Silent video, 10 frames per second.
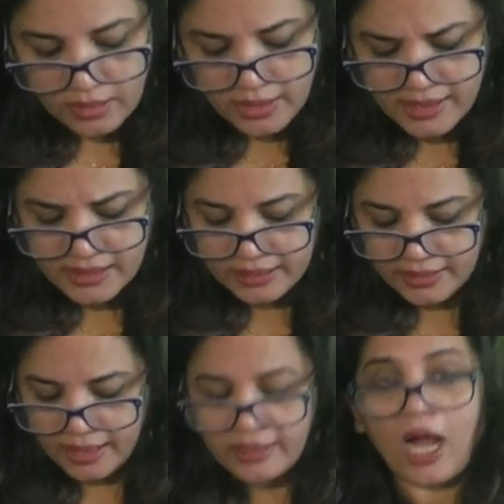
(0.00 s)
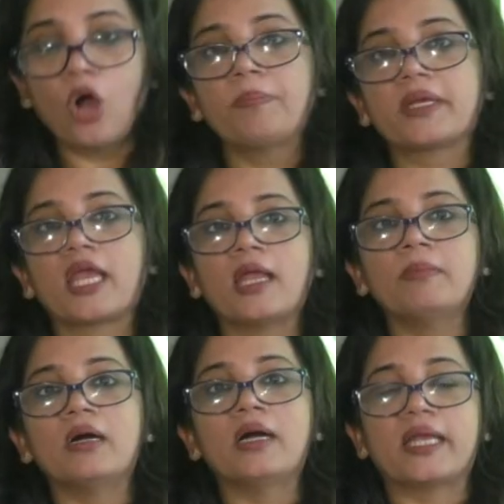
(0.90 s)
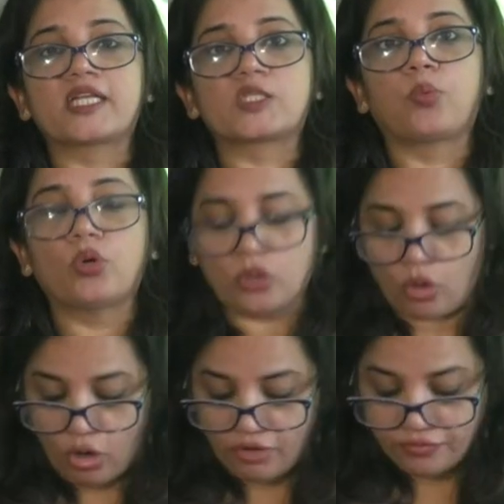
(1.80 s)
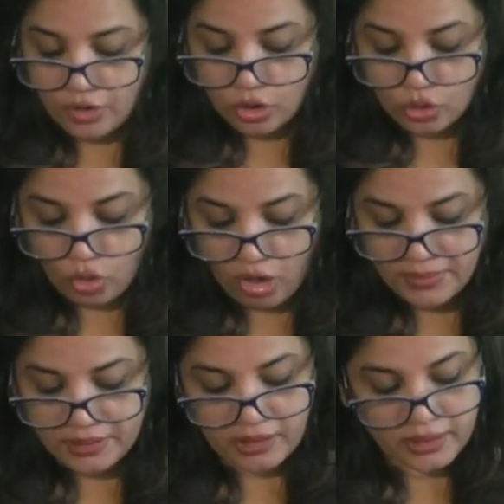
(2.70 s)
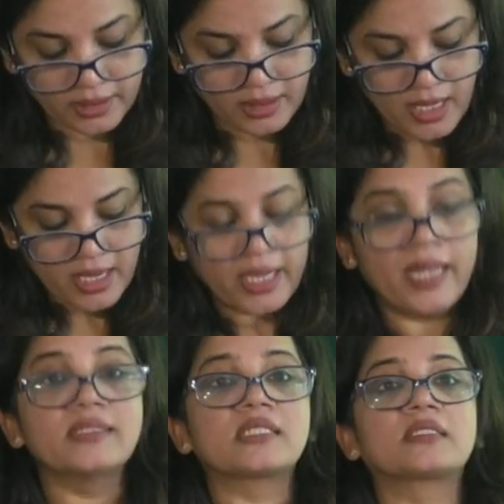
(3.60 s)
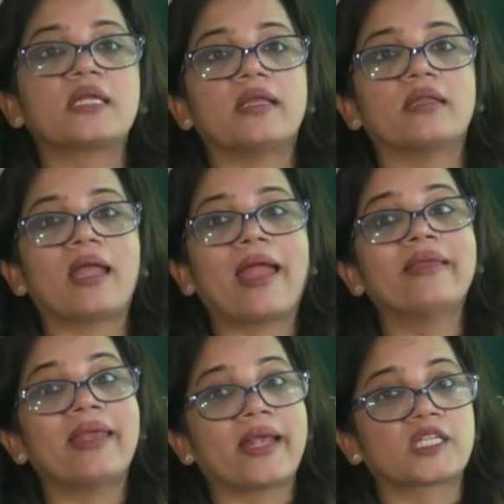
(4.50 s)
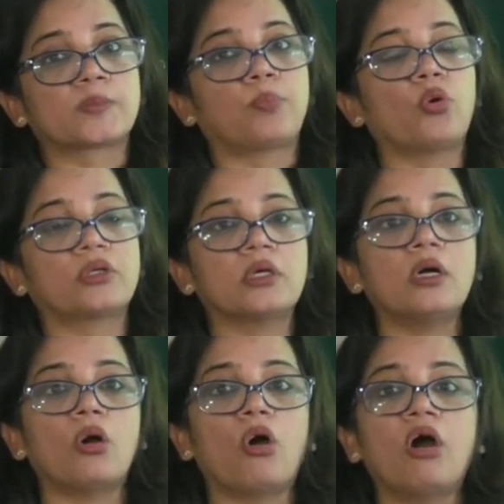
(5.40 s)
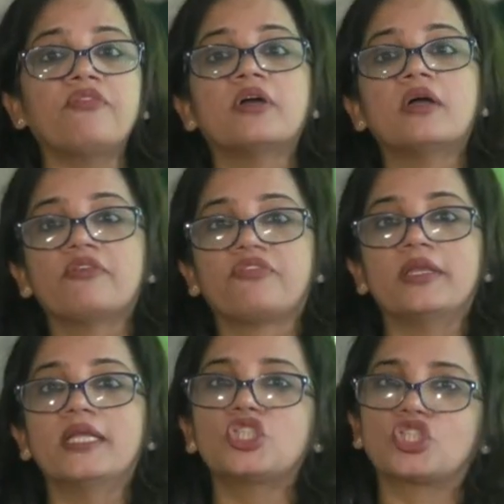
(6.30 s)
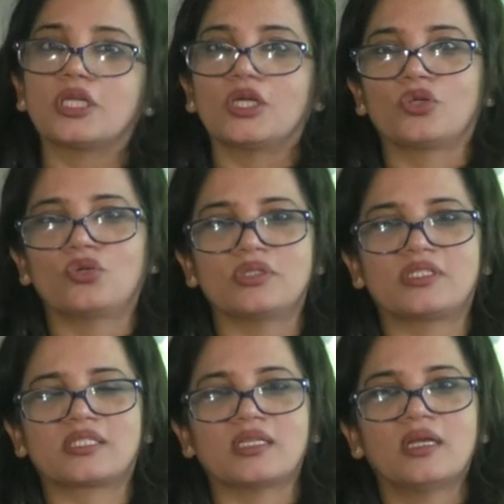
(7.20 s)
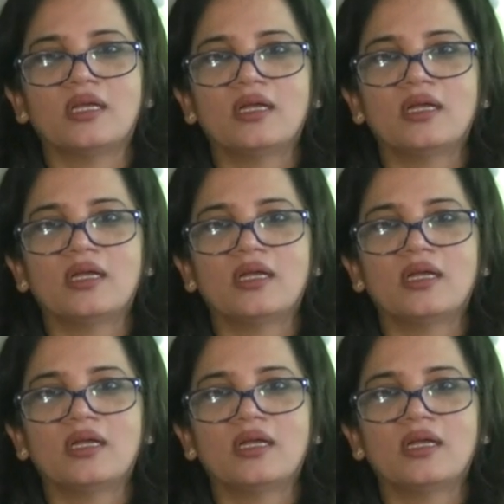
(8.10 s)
Thus, India now became an exporter of raw material instead an exporter of finished goods.